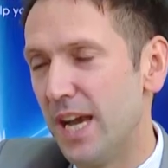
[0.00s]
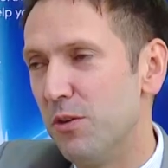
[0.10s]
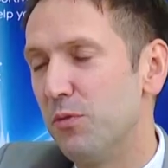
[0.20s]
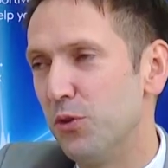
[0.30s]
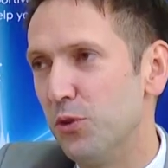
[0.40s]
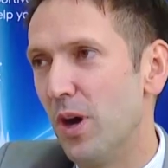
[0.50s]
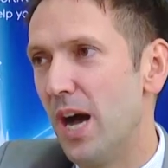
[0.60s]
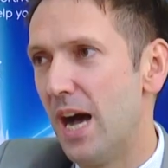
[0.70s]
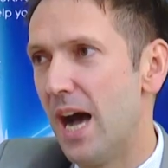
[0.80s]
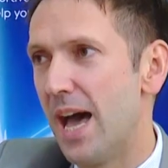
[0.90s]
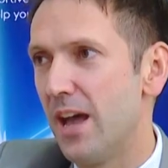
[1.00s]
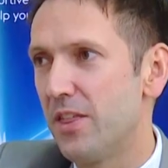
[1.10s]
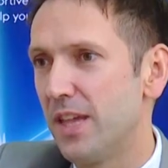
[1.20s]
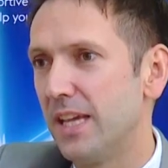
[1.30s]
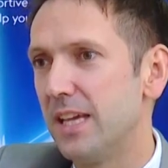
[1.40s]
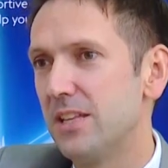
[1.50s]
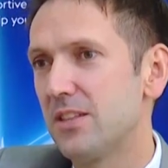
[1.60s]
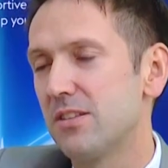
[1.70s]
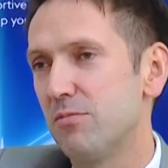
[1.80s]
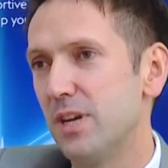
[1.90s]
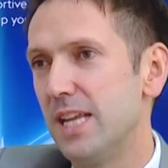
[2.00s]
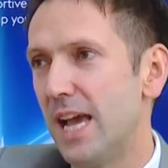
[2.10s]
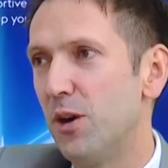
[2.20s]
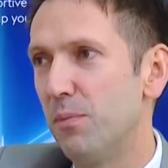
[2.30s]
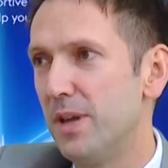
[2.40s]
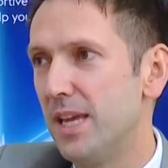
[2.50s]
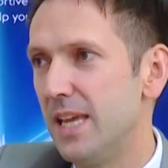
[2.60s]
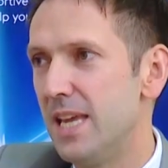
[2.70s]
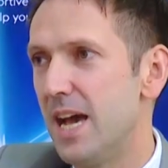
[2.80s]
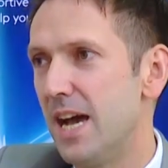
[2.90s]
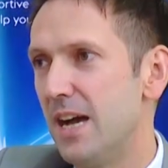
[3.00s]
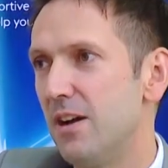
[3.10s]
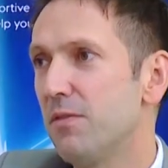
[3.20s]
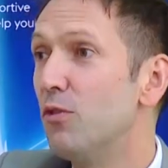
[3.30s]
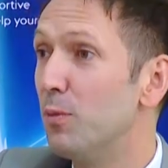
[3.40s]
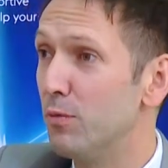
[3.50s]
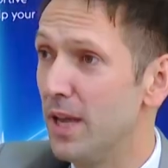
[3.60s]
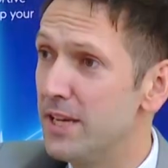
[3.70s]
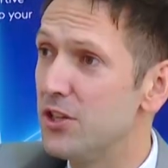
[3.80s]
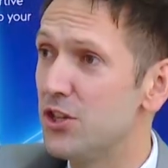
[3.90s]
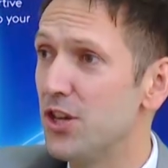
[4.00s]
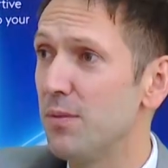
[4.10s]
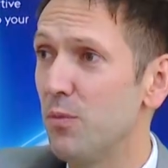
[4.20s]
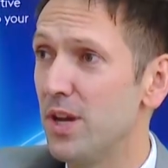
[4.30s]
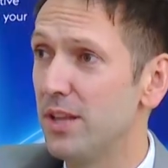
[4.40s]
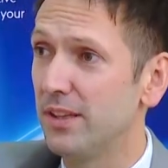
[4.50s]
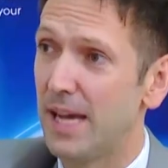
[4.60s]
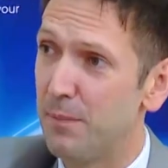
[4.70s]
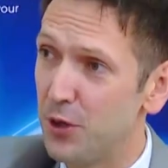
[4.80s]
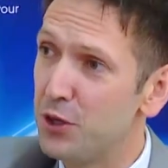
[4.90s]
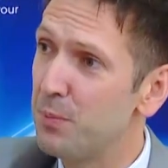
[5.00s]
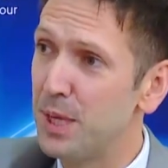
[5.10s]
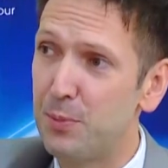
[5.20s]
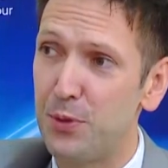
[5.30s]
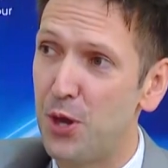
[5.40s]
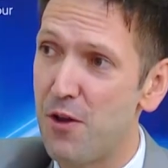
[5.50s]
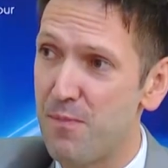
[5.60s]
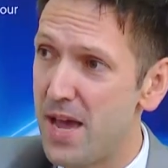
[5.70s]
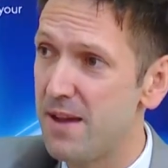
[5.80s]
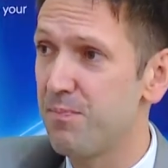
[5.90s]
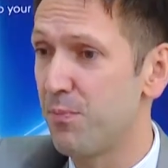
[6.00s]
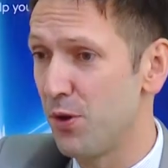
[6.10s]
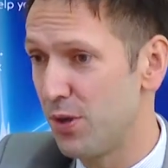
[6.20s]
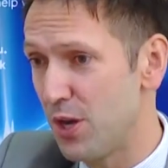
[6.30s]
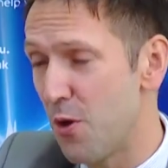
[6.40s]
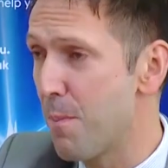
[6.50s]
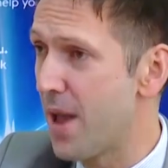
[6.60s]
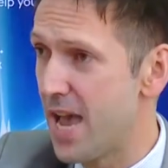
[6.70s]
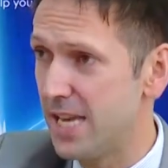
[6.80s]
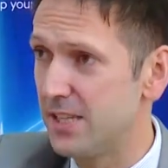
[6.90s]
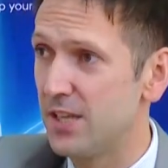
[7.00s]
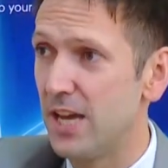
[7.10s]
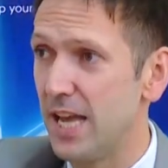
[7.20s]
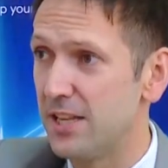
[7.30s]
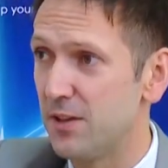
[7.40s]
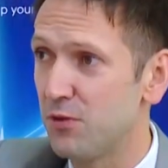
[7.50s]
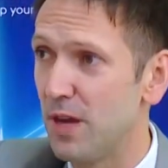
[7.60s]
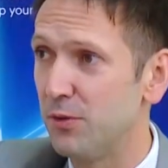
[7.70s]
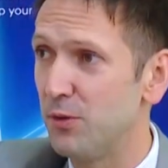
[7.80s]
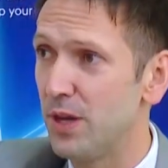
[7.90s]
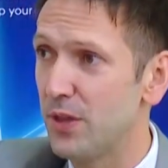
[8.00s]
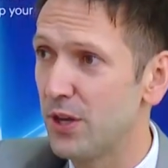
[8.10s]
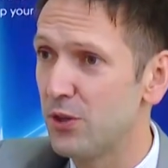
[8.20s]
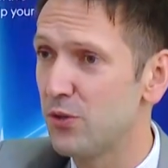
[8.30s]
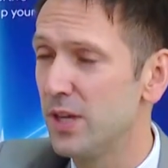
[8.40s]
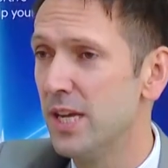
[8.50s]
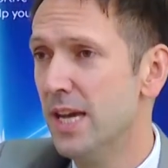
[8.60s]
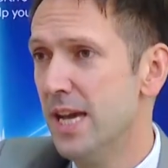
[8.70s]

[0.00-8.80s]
helpful. And I think it's really helped me form a relationship with Cambodian people that I've met, both in Phnom Penh and as I've traveled around the country.